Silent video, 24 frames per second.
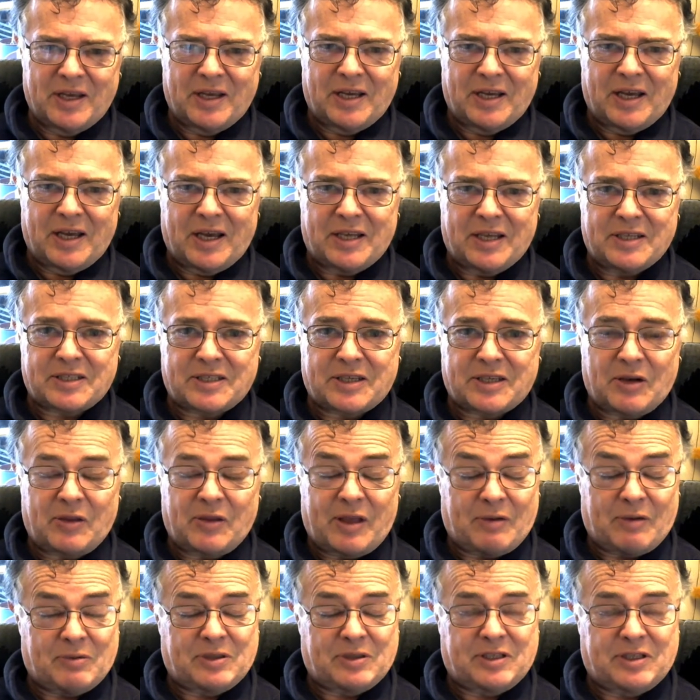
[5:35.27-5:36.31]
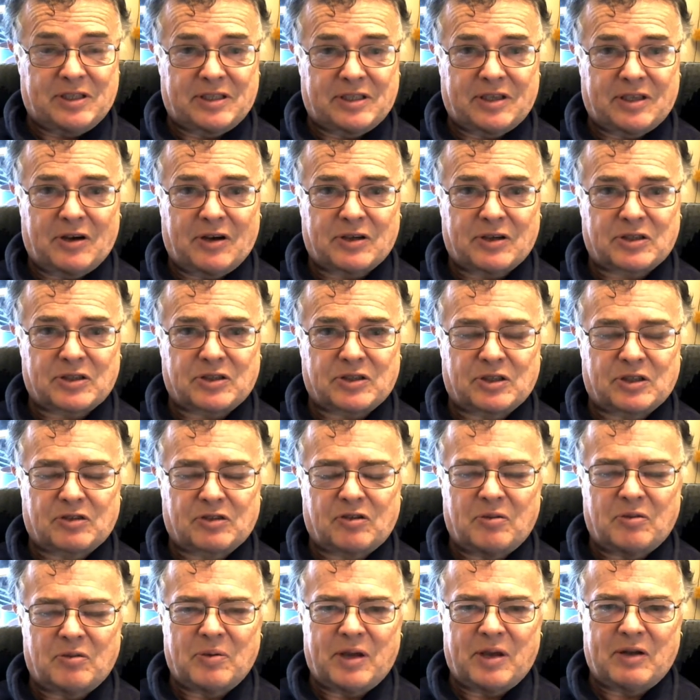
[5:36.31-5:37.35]
And so that was disastrous for
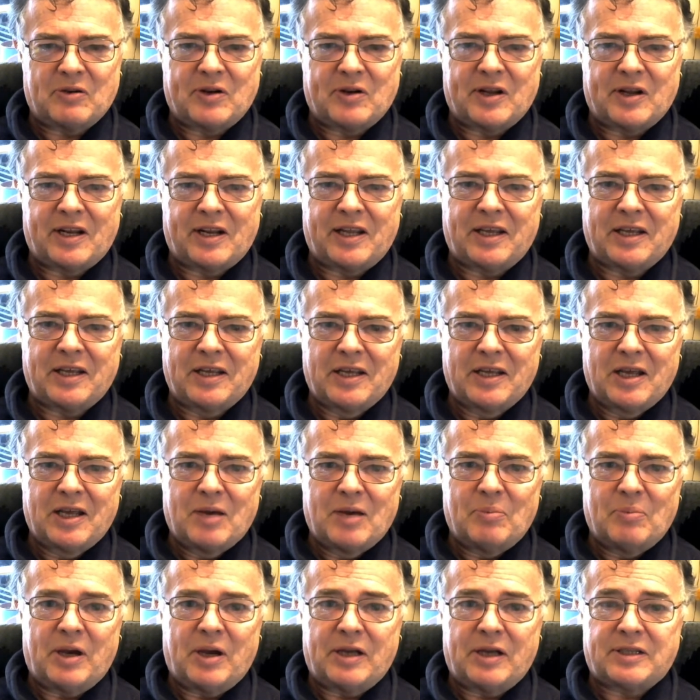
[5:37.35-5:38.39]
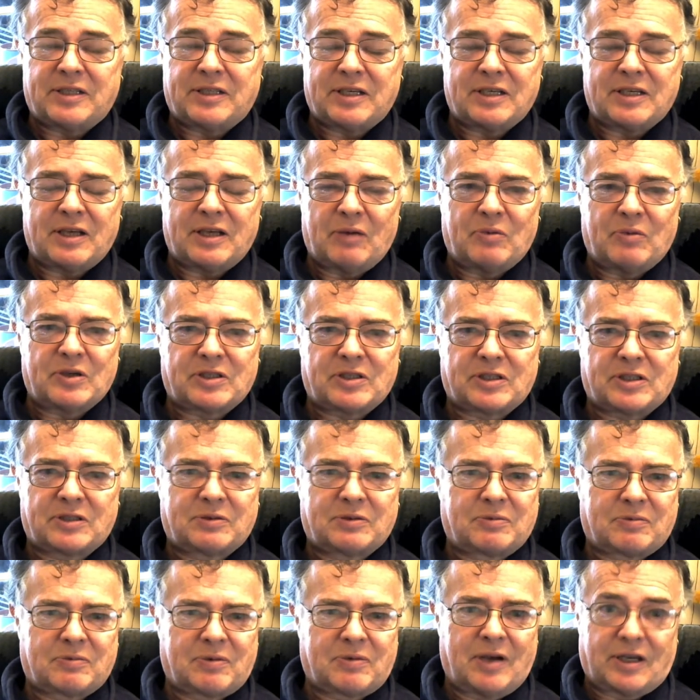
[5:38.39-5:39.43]
me, really. But it was,
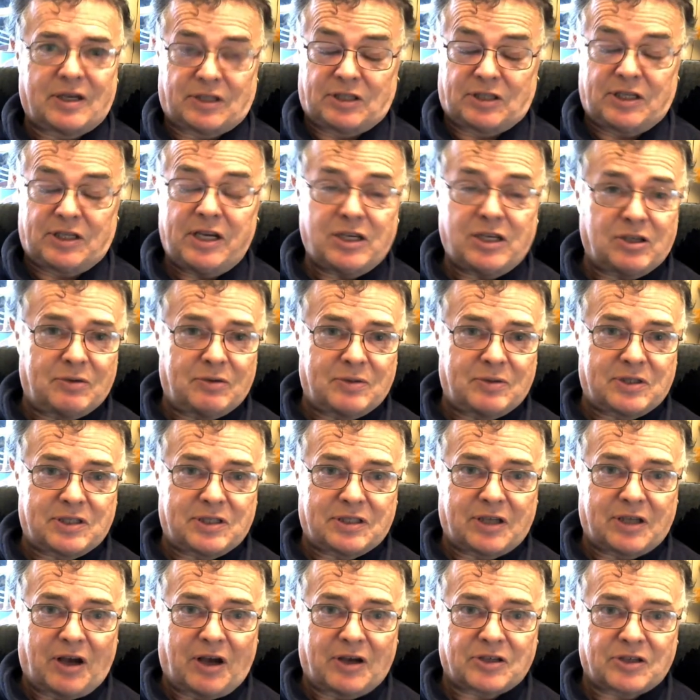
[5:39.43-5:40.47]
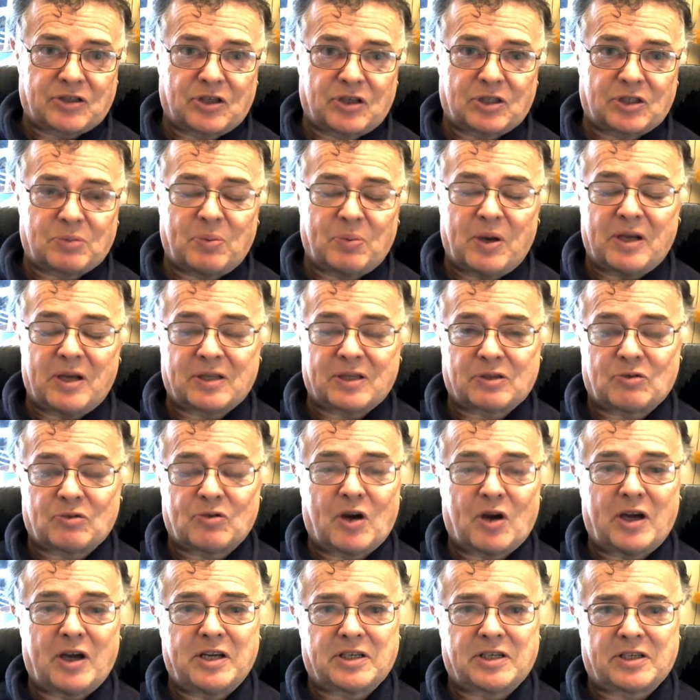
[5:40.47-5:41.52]
as a teacher, it was disastrous. But as a
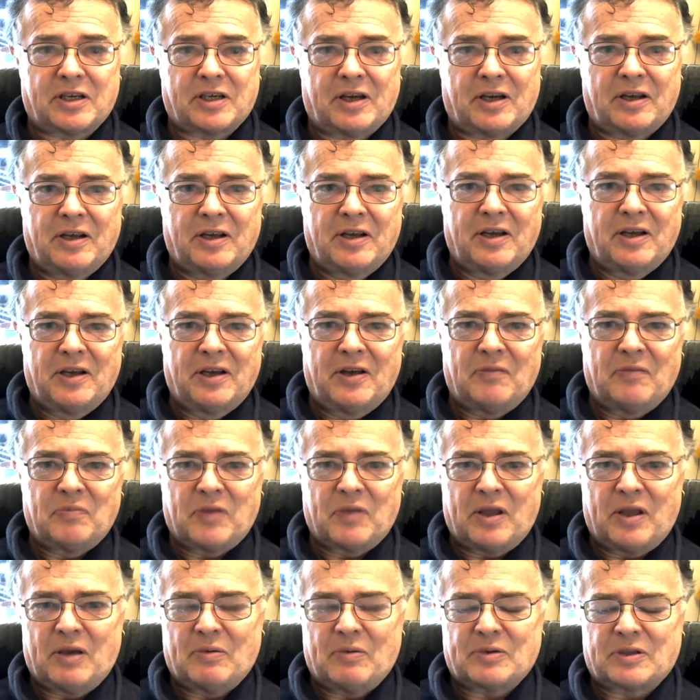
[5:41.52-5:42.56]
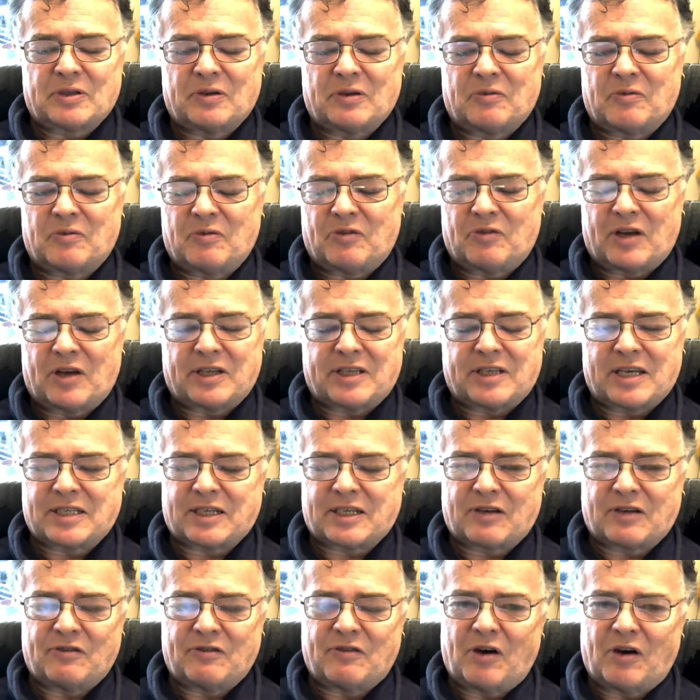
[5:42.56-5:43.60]
writer, it was a fantastic
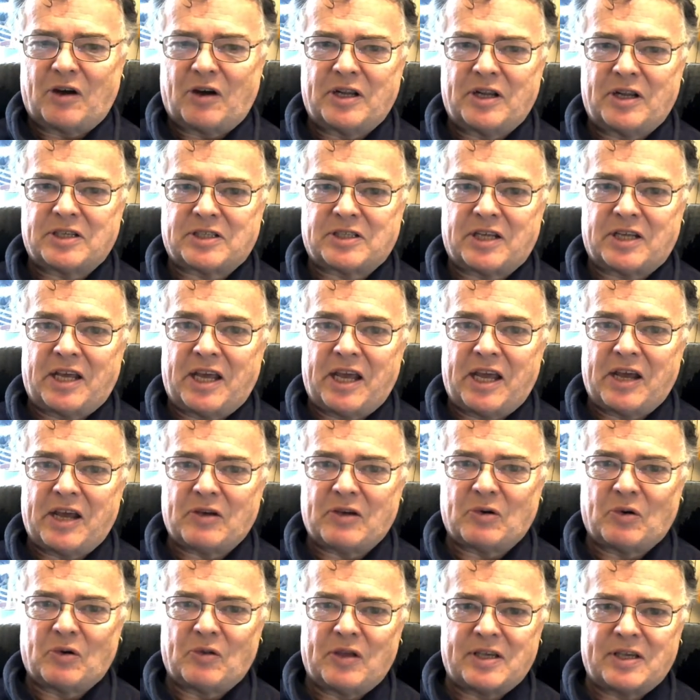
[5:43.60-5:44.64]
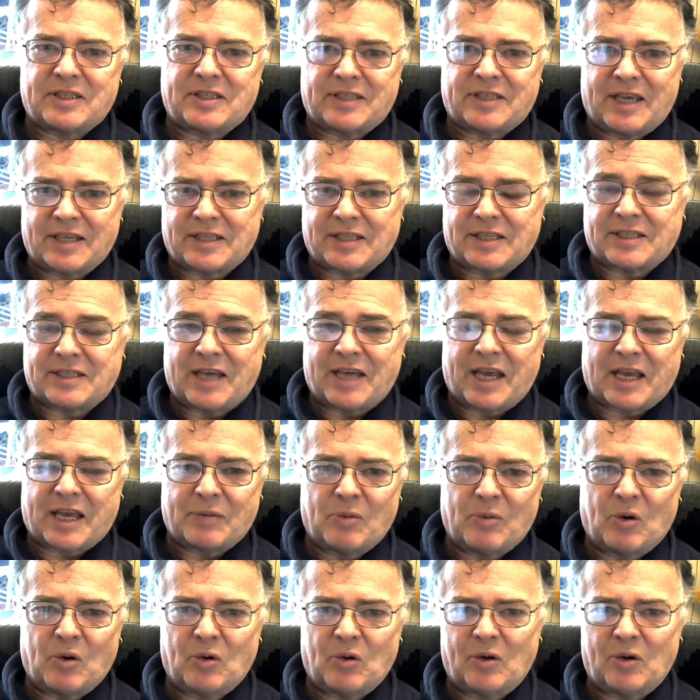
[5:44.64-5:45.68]
advantage to hear all these things, to take them
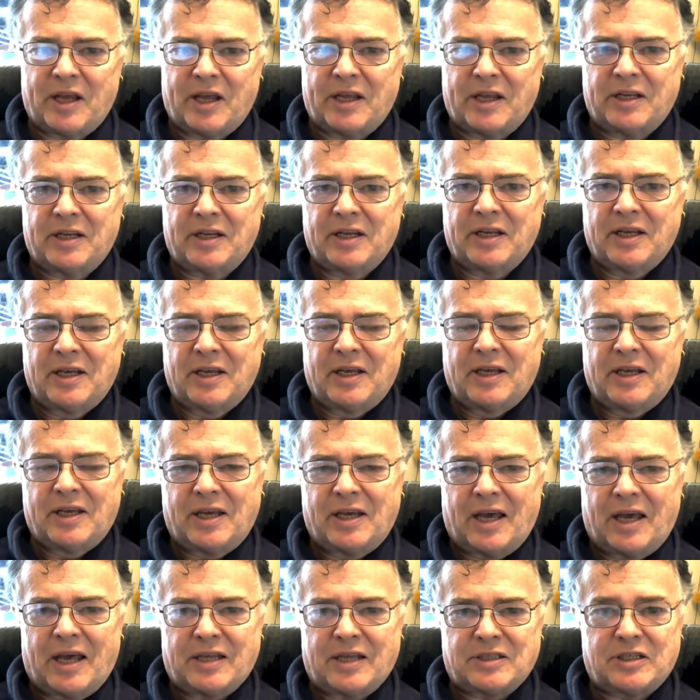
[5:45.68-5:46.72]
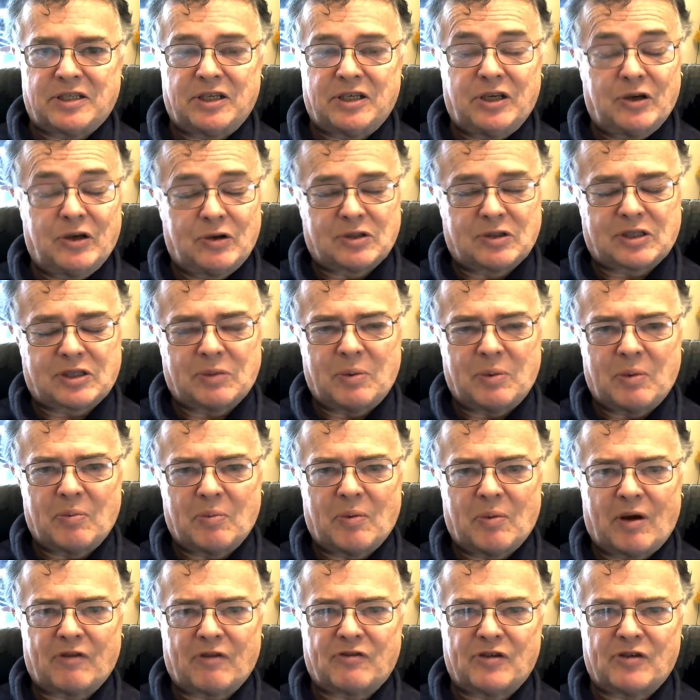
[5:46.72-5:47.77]
all in, and to use them in
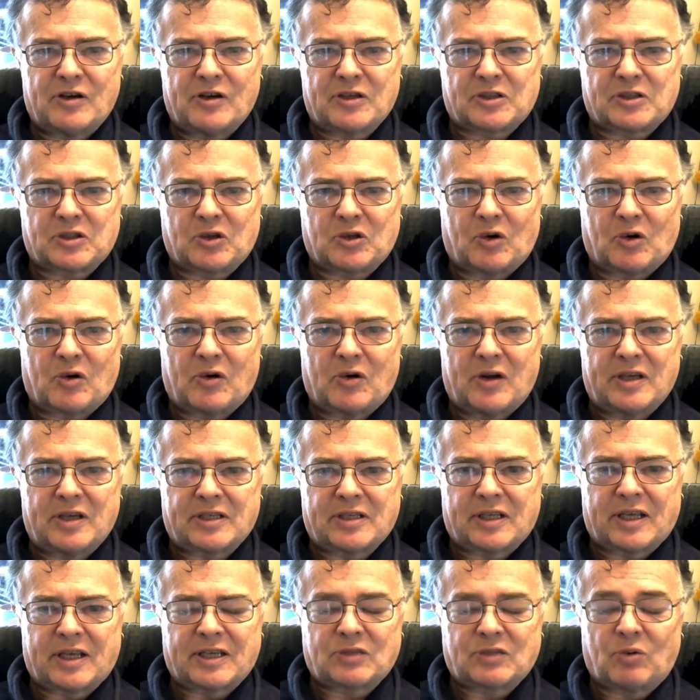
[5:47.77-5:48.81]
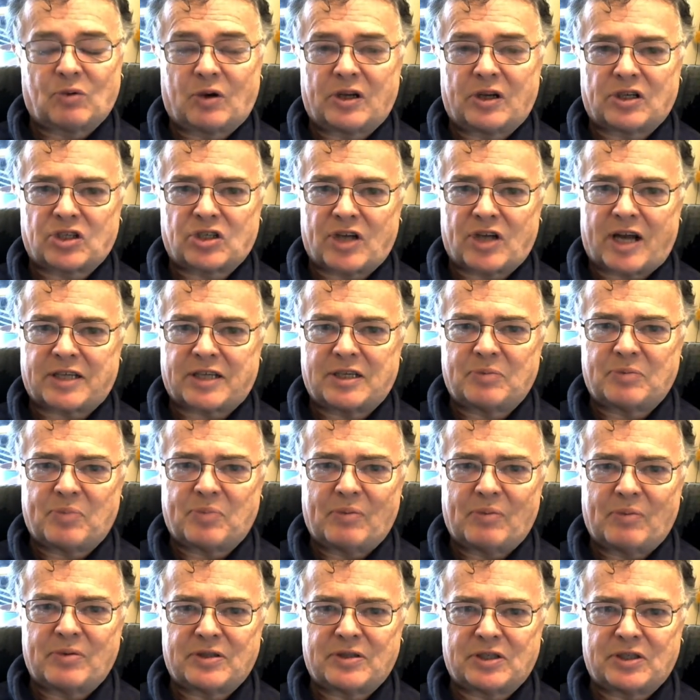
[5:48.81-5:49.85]
my first stories. I think it's what attracted
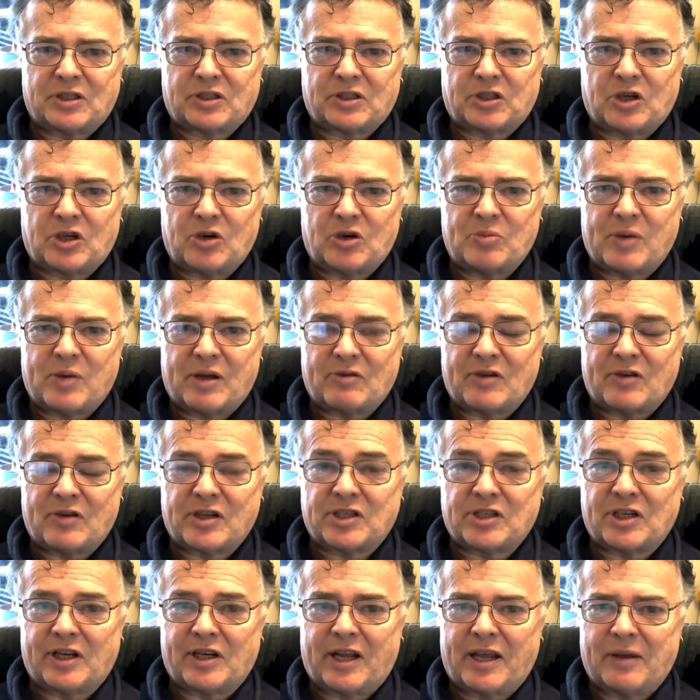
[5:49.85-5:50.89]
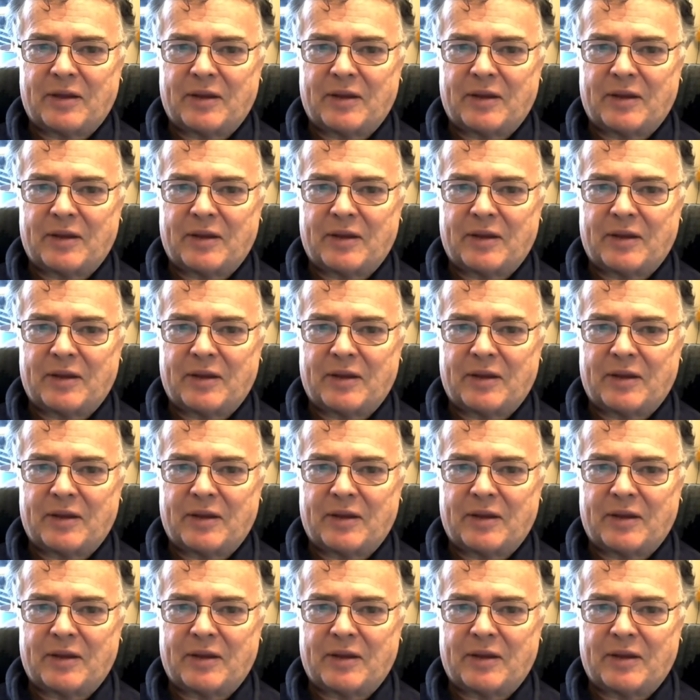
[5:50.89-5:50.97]
publishers to me originally.